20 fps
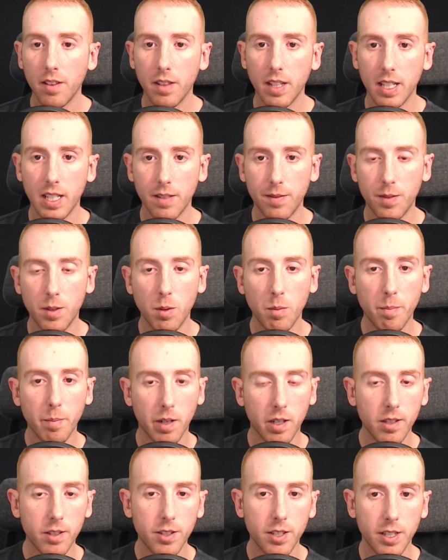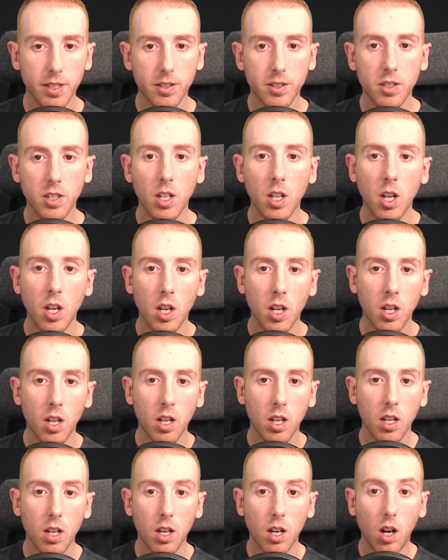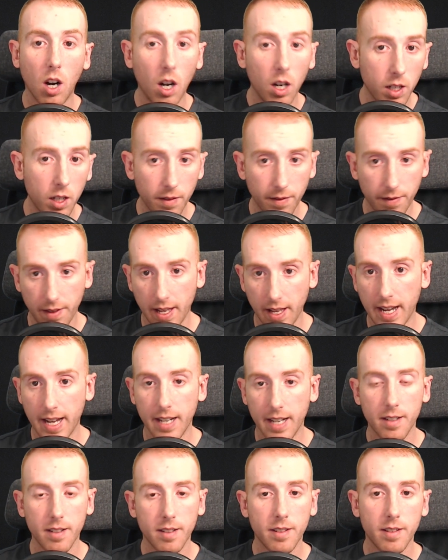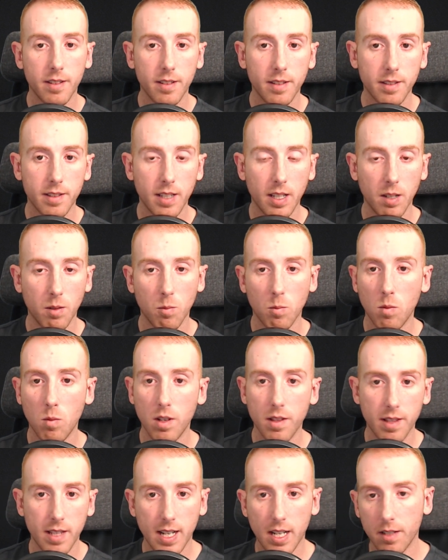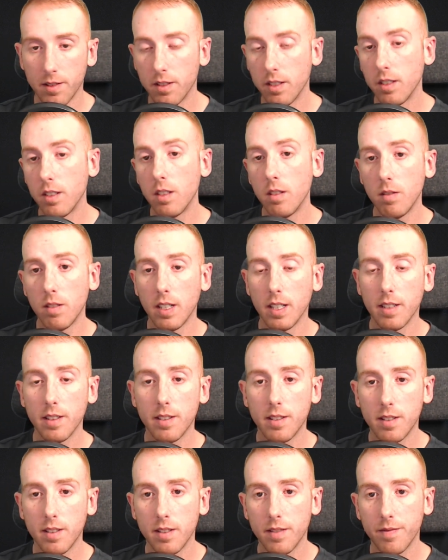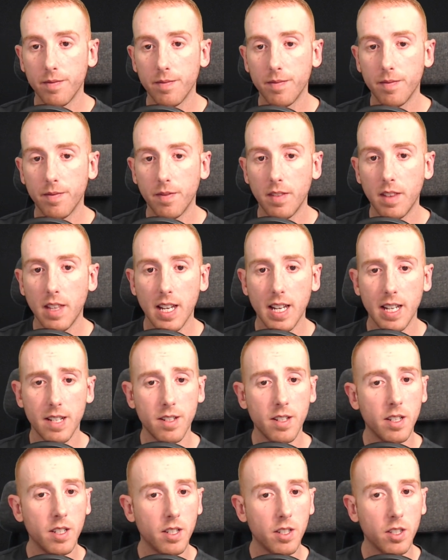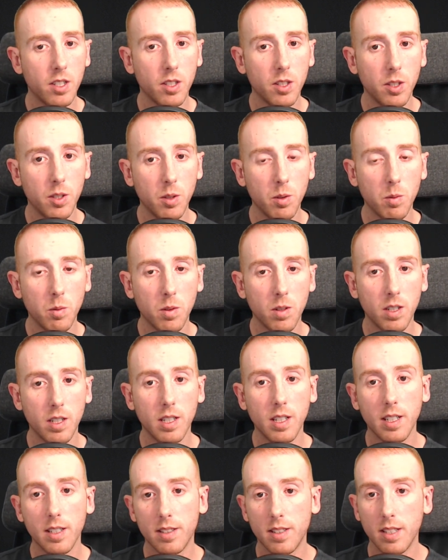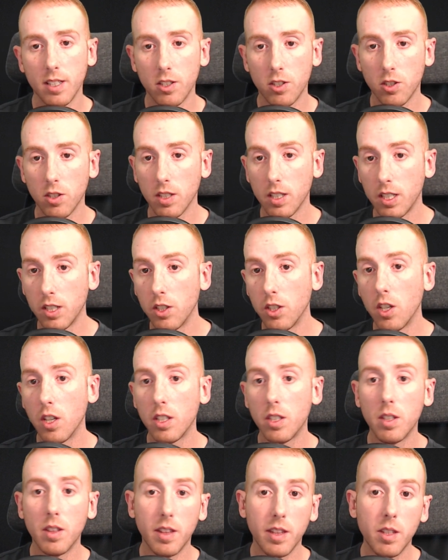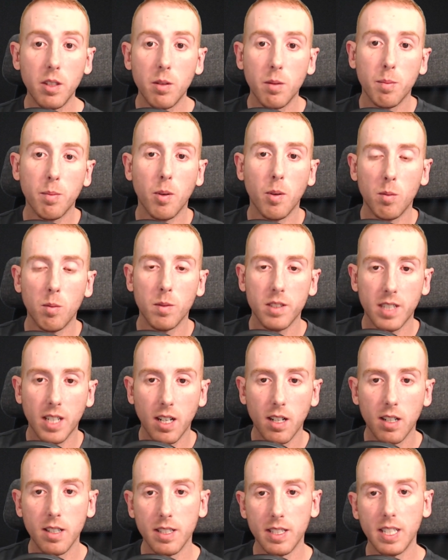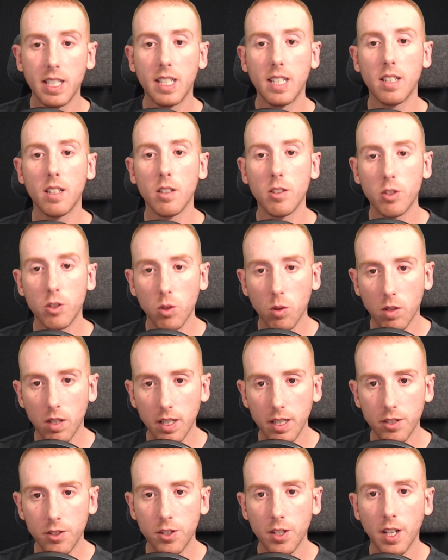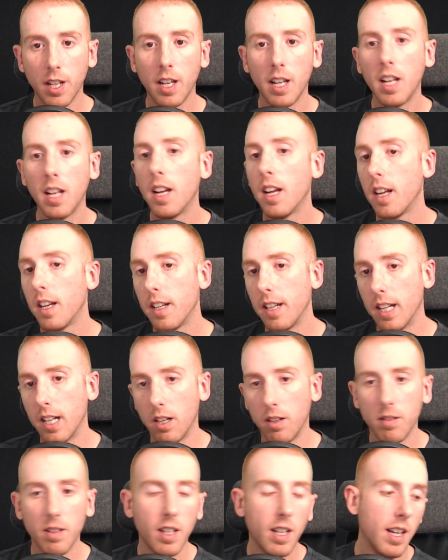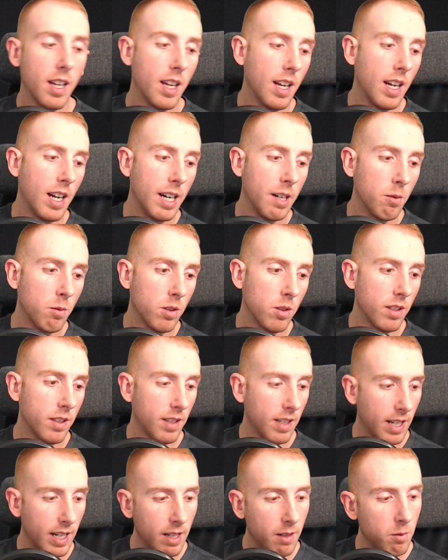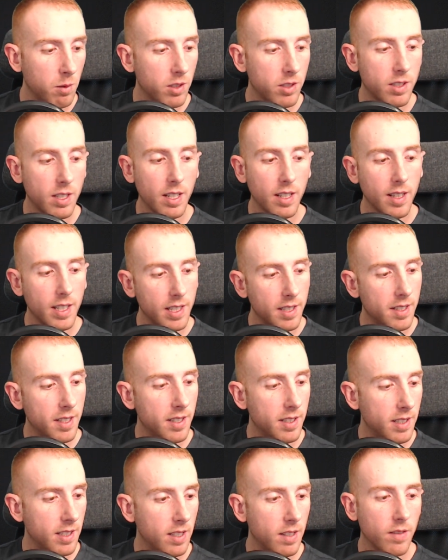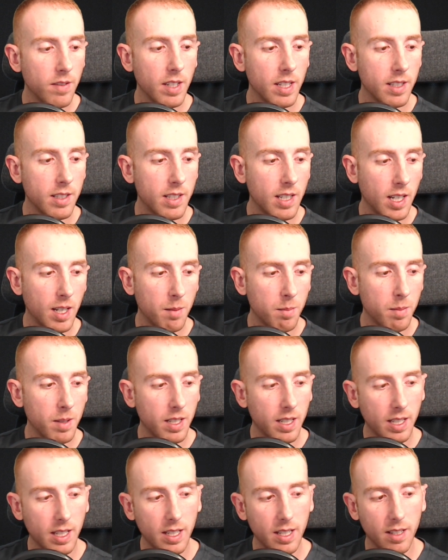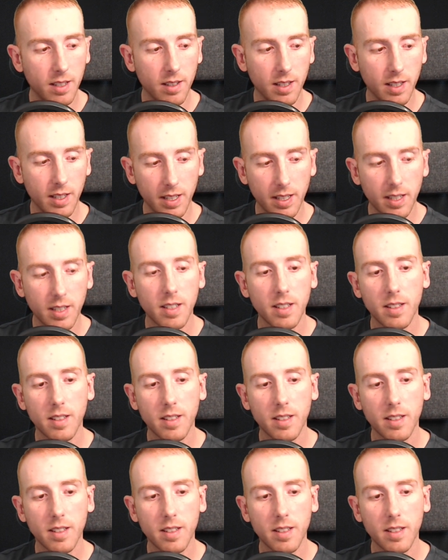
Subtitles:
then if you purchased all of that, say 1,000 units, then you would essentially, you're almost guaranteeing a shortage. Now, I will say this is an advanced topic, and like